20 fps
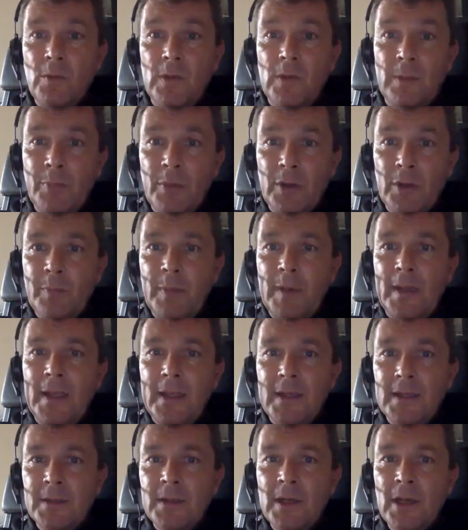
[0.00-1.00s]
we'd put
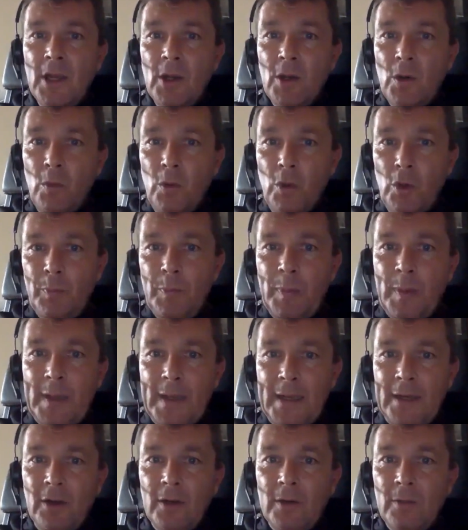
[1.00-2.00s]
players who weren't
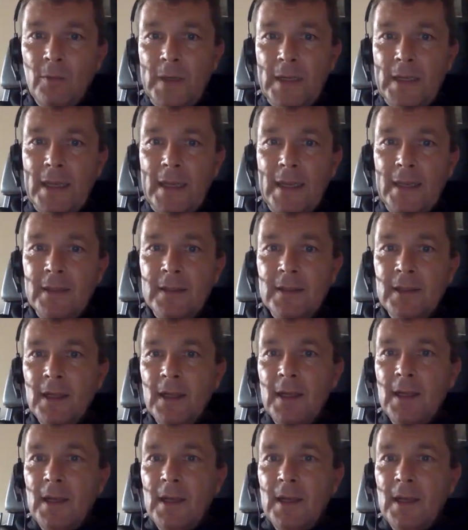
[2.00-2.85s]
playing on a weekend,